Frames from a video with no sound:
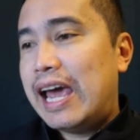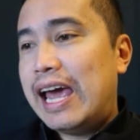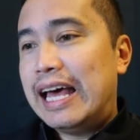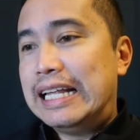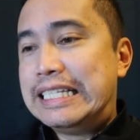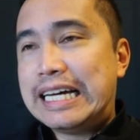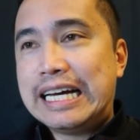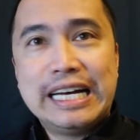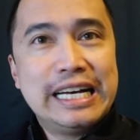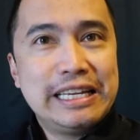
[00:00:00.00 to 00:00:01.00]
And,
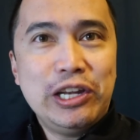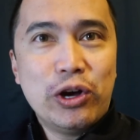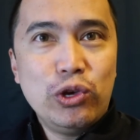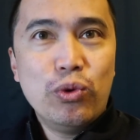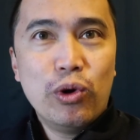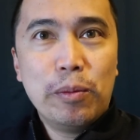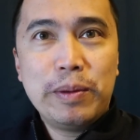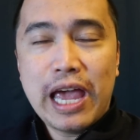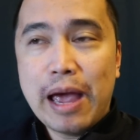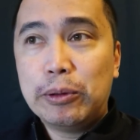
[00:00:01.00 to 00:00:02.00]
you know, you will
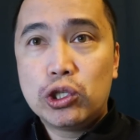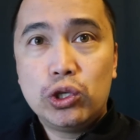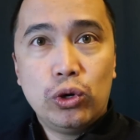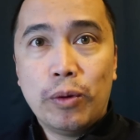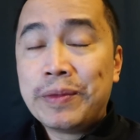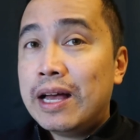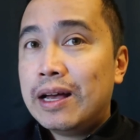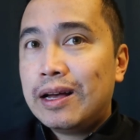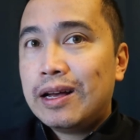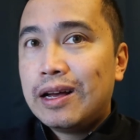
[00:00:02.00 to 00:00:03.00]
be able to
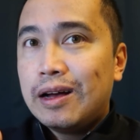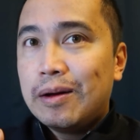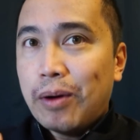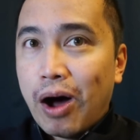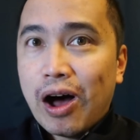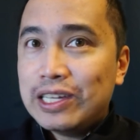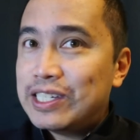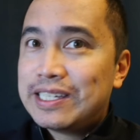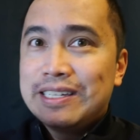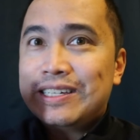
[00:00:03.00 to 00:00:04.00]

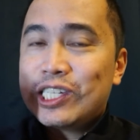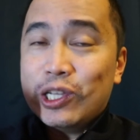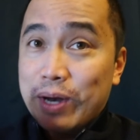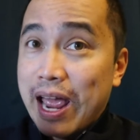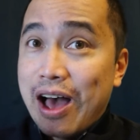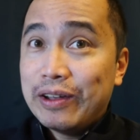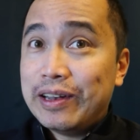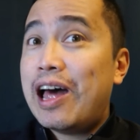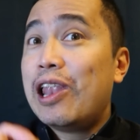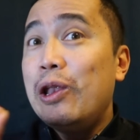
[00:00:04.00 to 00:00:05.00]
pause, slow
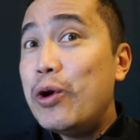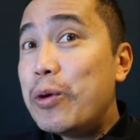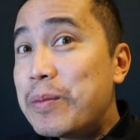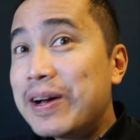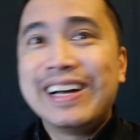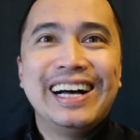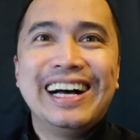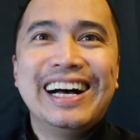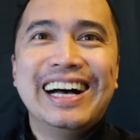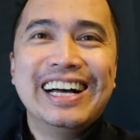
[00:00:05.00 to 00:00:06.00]
down, loop,
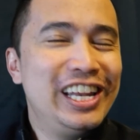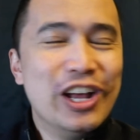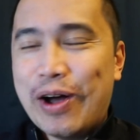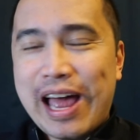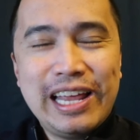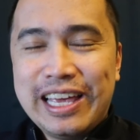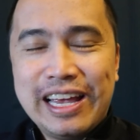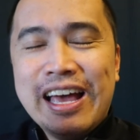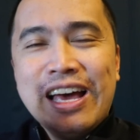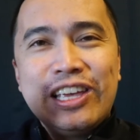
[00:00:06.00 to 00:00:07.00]
you know,
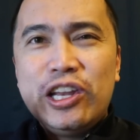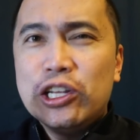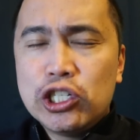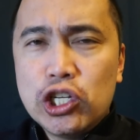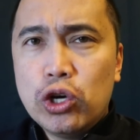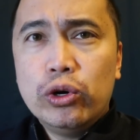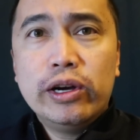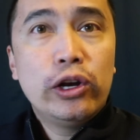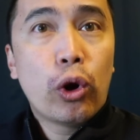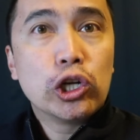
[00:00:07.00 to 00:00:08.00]
anything you need to
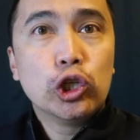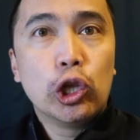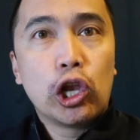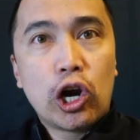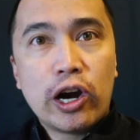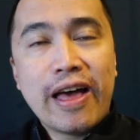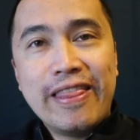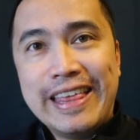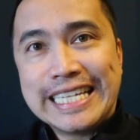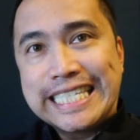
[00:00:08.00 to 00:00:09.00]
do in order to learn
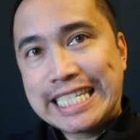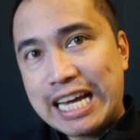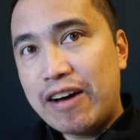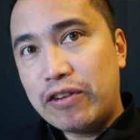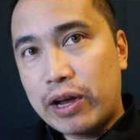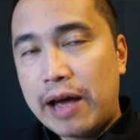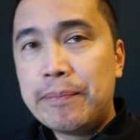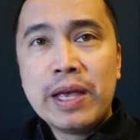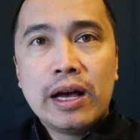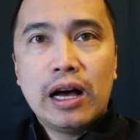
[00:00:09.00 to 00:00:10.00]
this stuff,
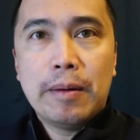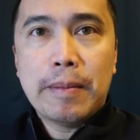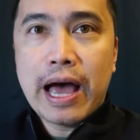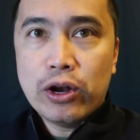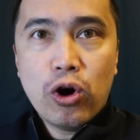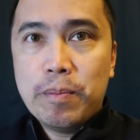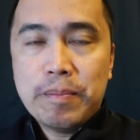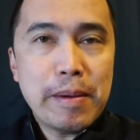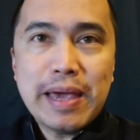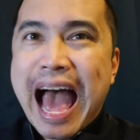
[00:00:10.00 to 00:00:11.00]
okay? I know
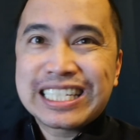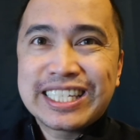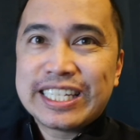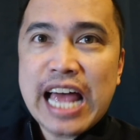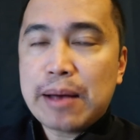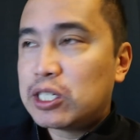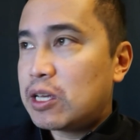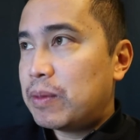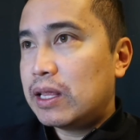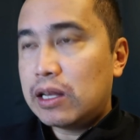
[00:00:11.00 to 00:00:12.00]
maybe axes and taps is
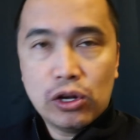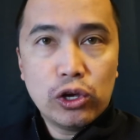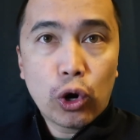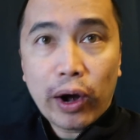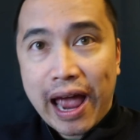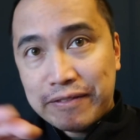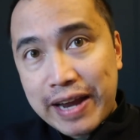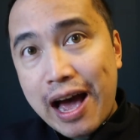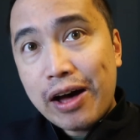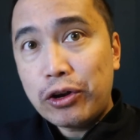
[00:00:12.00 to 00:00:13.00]
something that, you know, you already have
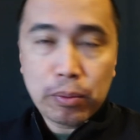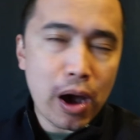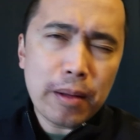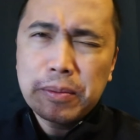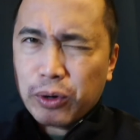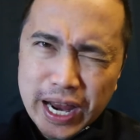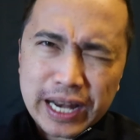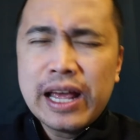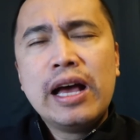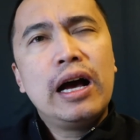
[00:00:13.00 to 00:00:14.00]
down, no problem,
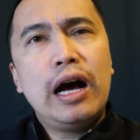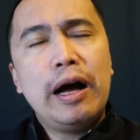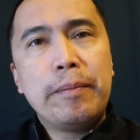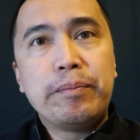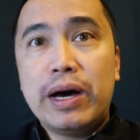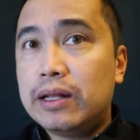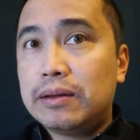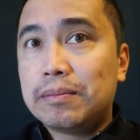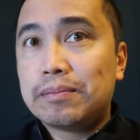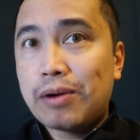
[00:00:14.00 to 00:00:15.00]
great.
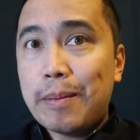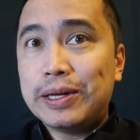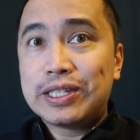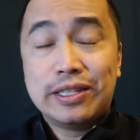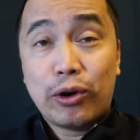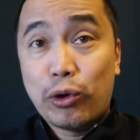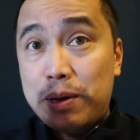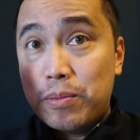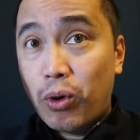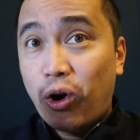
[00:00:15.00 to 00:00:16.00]
But promise, there will
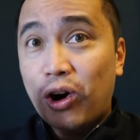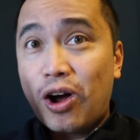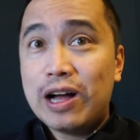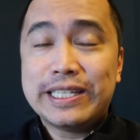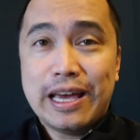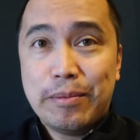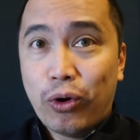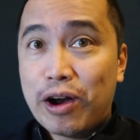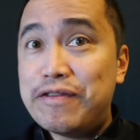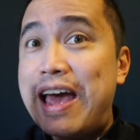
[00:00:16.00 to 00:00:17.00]
be more content,
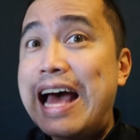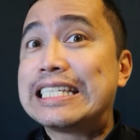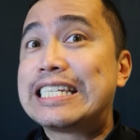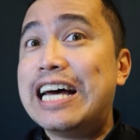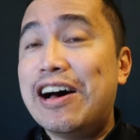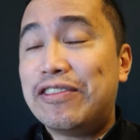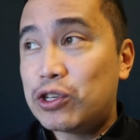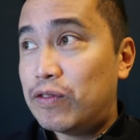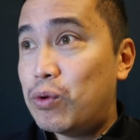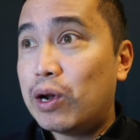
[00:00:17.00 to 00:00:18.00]
more advanced stuff.
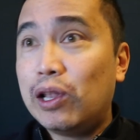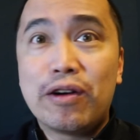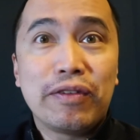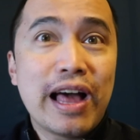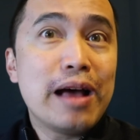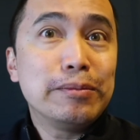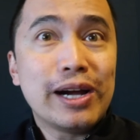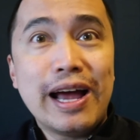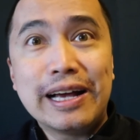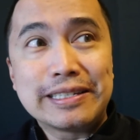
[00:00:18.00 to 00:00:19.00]
So if you want to learn flam
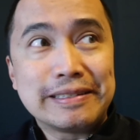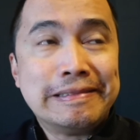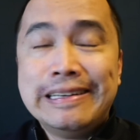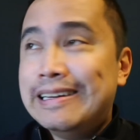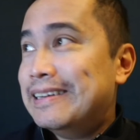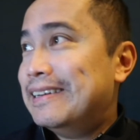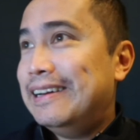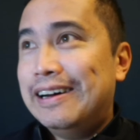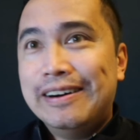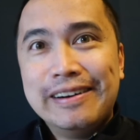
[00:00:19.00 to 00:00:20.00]
drags and,
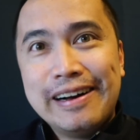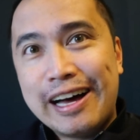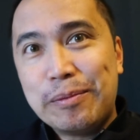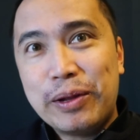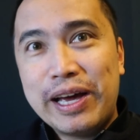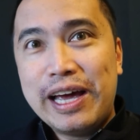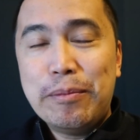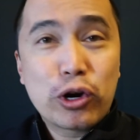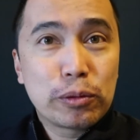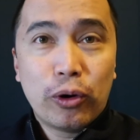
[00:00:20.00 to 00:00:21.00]
you know, how to
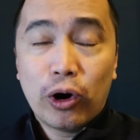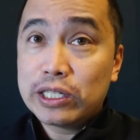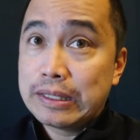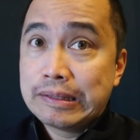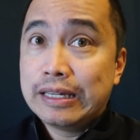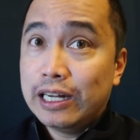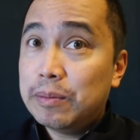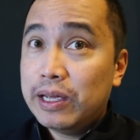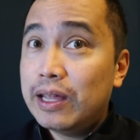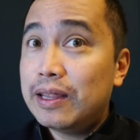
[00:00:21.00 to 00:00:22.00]
play book reports,
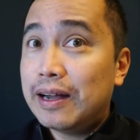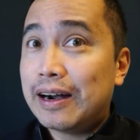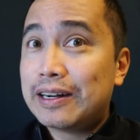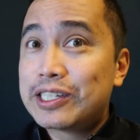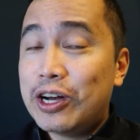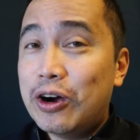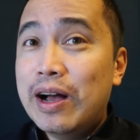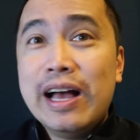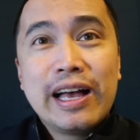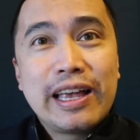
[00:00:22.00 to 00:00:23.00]
it'll be in there.
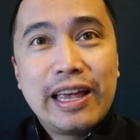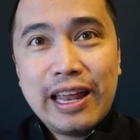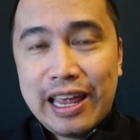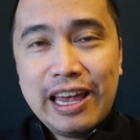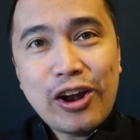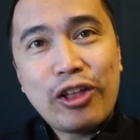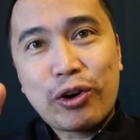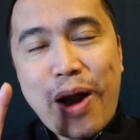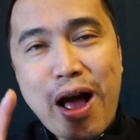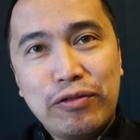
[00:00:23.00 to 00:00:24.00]
So get in on
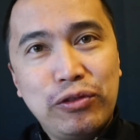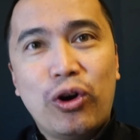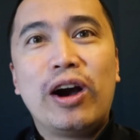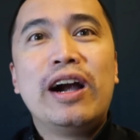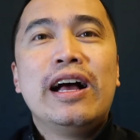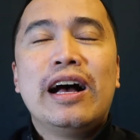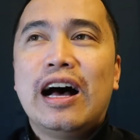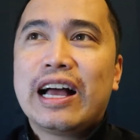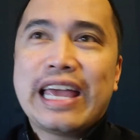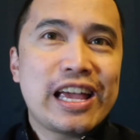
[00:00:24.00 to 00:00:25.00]
the ground floor.
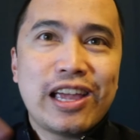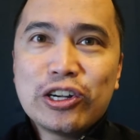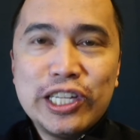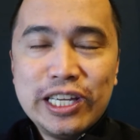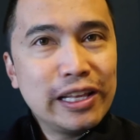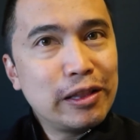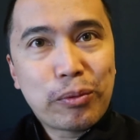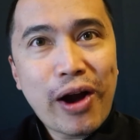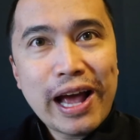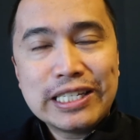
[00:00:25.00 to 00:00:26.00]
Can't guarantee that the
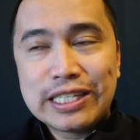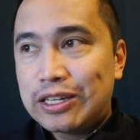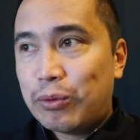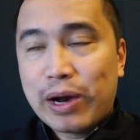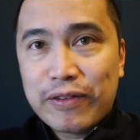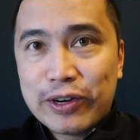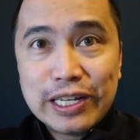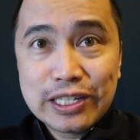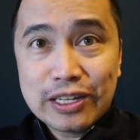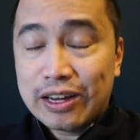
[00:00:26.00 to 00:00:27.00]
price, whatever it
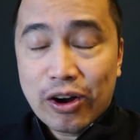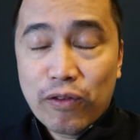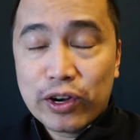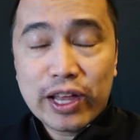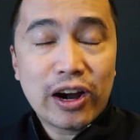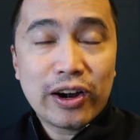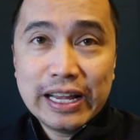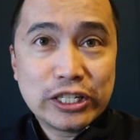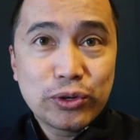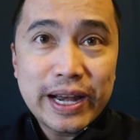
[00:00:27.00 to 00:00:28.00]
is over there
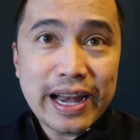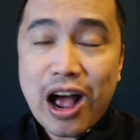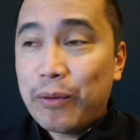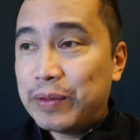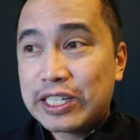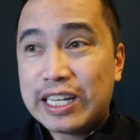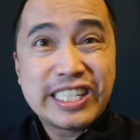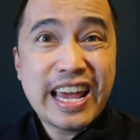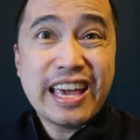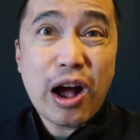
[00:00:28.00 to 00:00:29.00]
is right now, is going
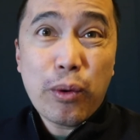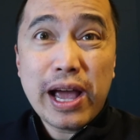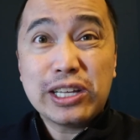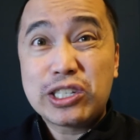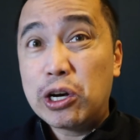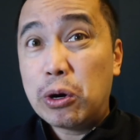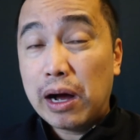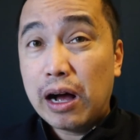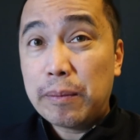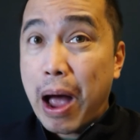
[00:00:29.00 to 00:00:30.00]
to stay that way. So
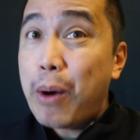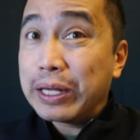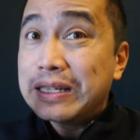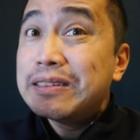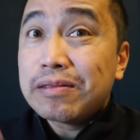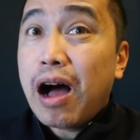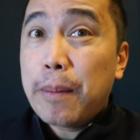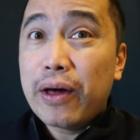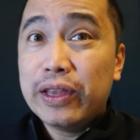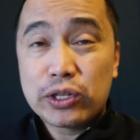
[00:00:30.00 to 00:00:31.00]
I would
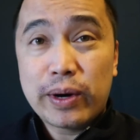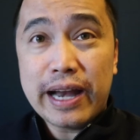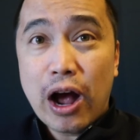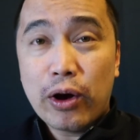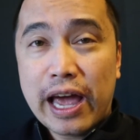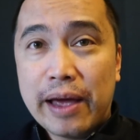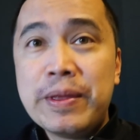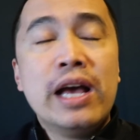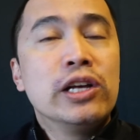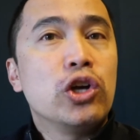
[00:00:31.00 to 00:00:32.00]
hop on this right now, okay?
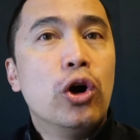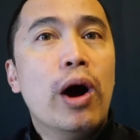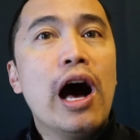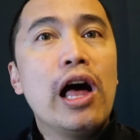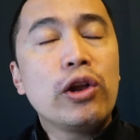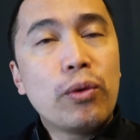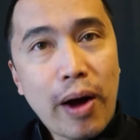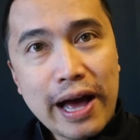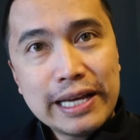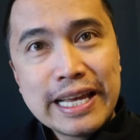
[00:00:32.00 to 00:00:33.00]
So
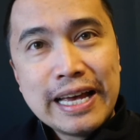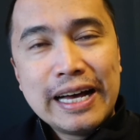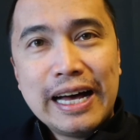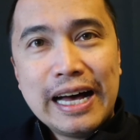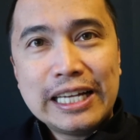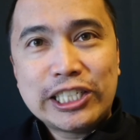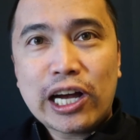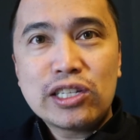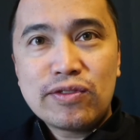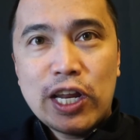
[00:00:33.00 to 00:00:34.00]
otherwise, check
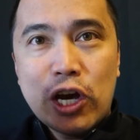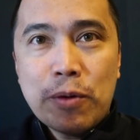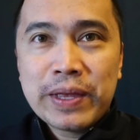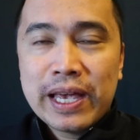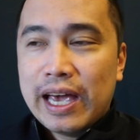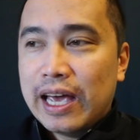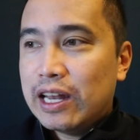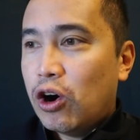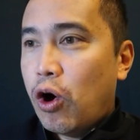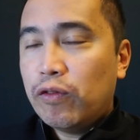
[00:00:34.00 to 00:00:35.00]
out this video,
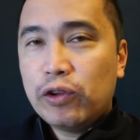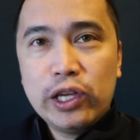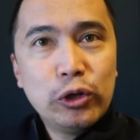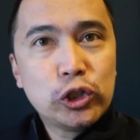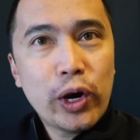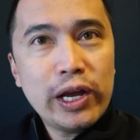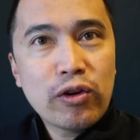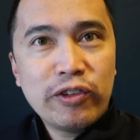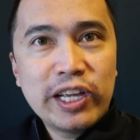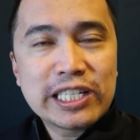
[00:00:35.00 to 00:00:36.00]
and hopefully you enjoy it,
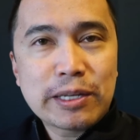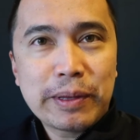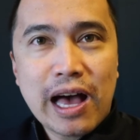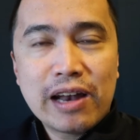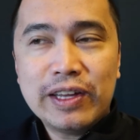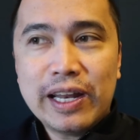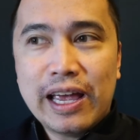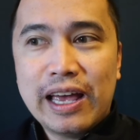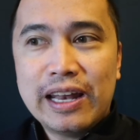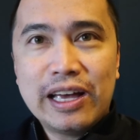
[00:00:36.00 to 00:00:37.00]
and hopefully you get something out of it,
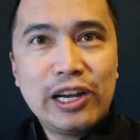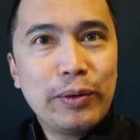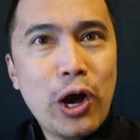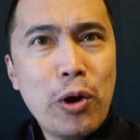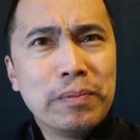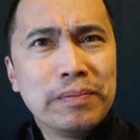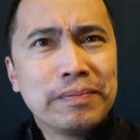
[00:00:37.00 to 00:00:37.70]
and here we go.